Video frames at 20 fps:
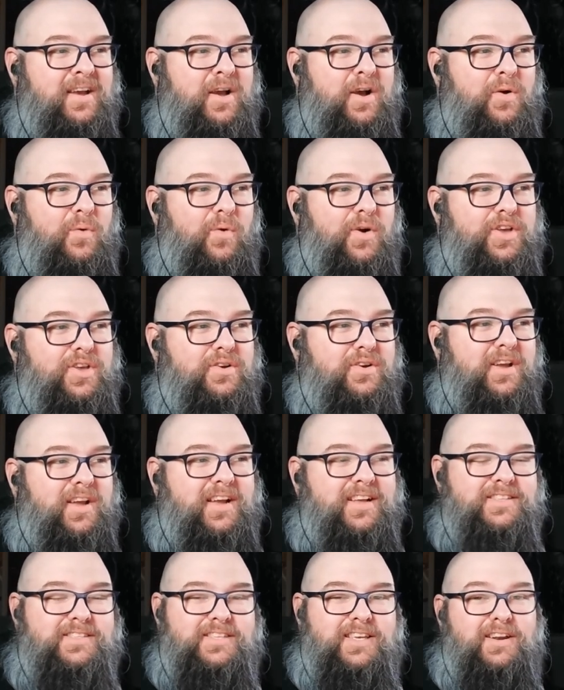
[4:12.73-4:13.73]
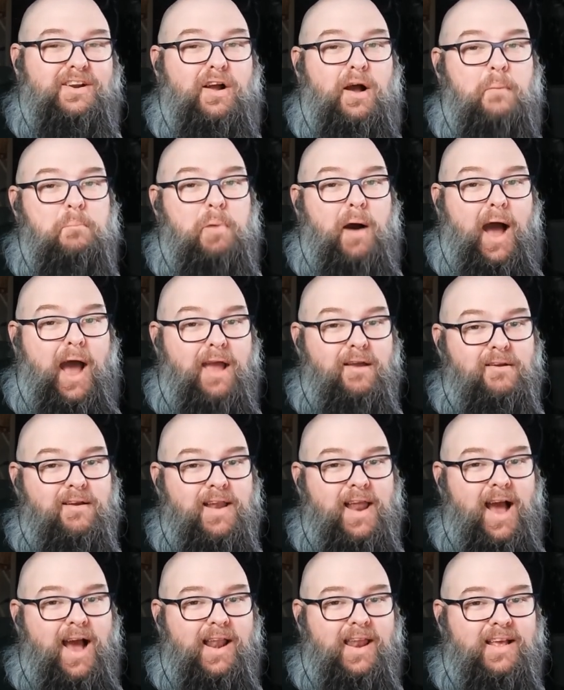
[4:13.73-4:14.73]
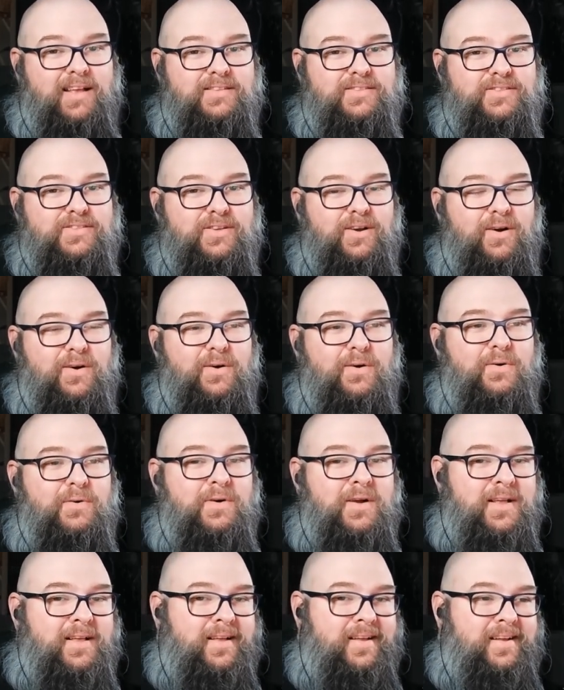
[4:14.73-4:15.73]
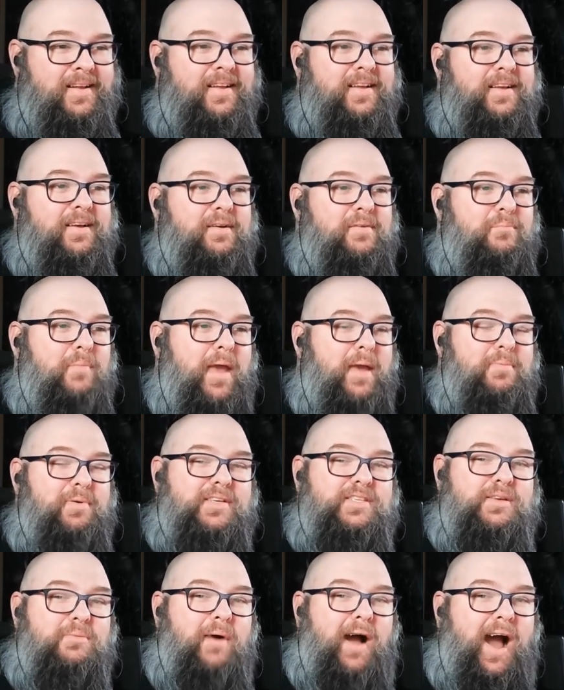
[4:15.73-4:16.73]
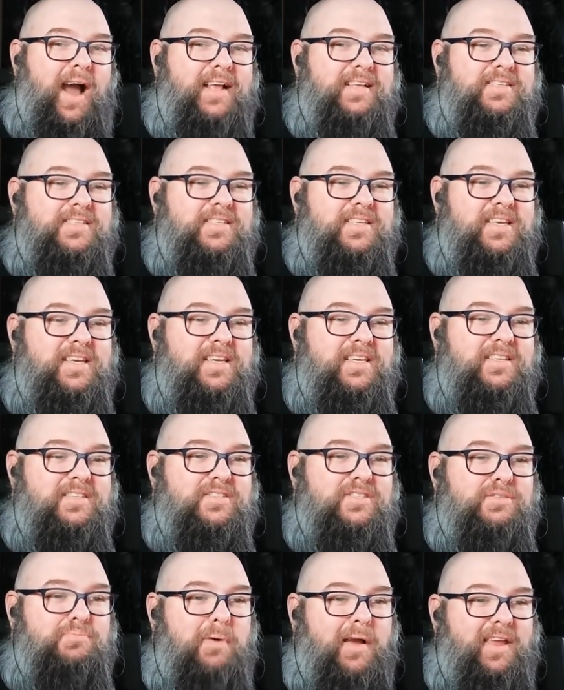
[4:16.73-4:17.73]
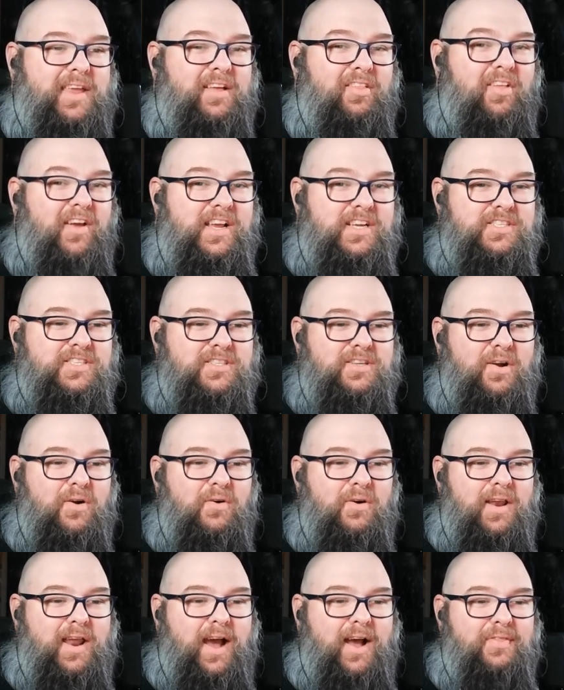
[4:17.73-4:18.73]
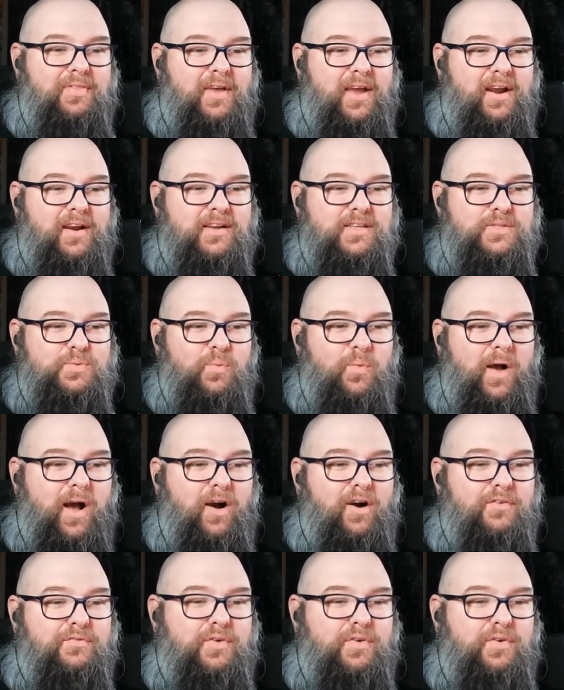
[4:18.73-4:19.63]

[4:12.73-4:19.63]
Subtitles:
what you could consider a pirate on it. So maybe some high seas speculation going on there as well.